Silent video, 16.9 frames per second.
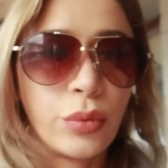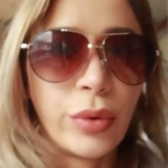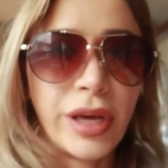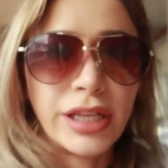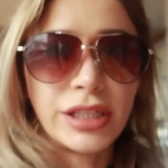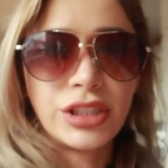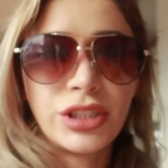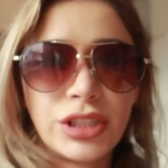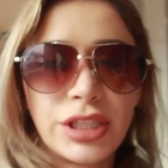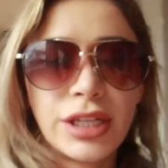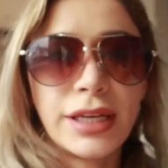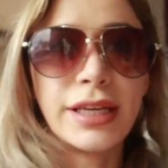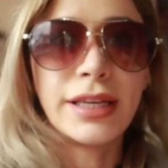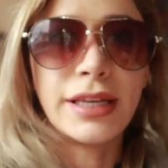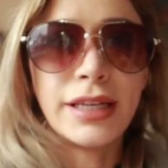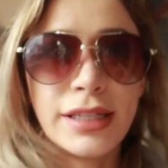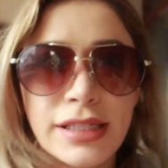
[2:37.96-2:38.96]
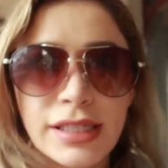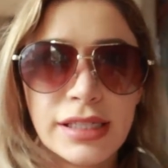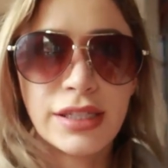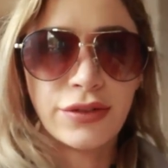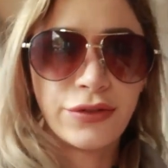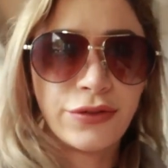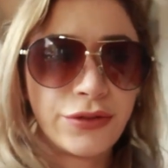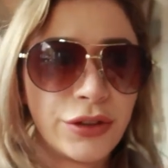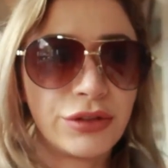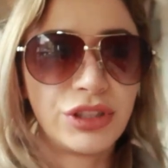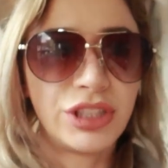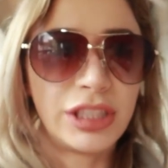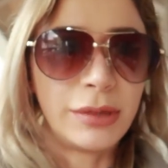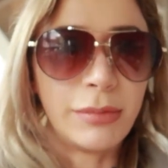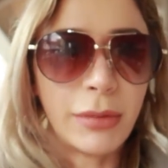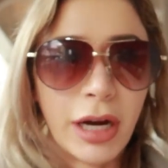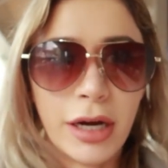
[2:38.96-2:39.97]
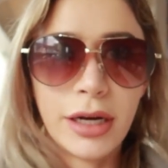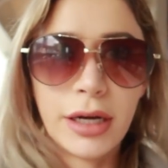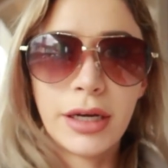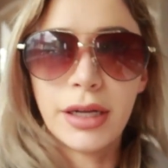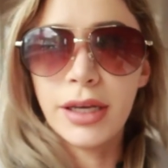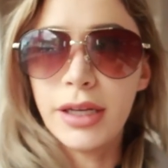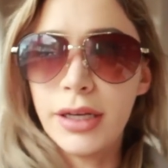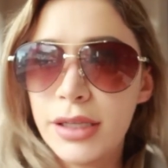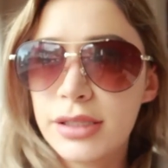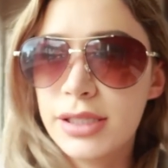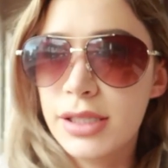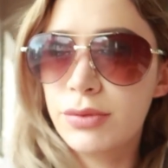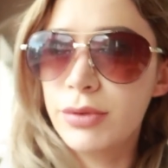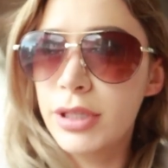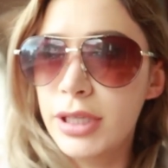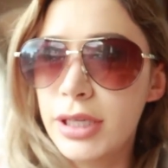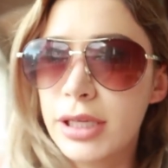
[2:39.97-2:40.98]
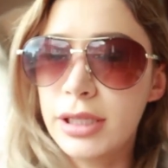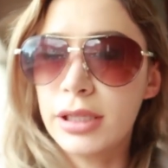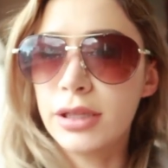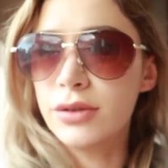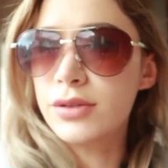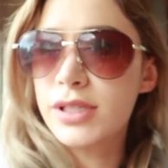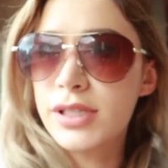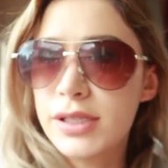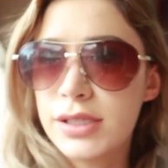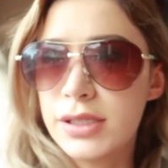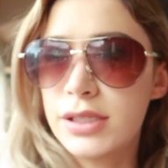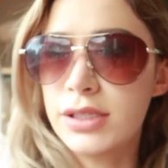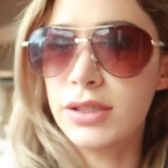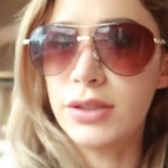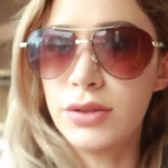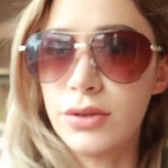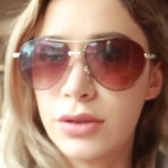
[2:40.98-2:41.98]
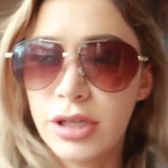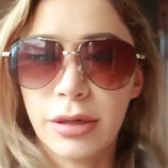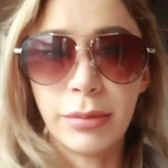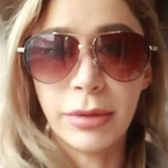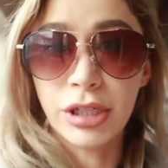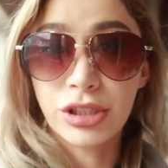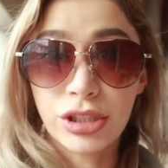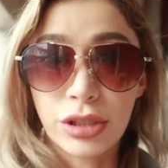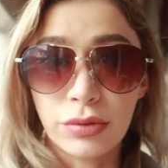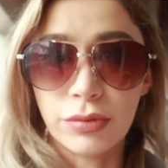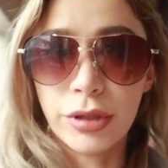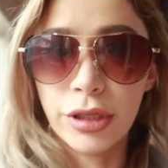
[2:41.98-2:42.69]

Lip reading: which is Fuji Mart, and it's really close to Commercial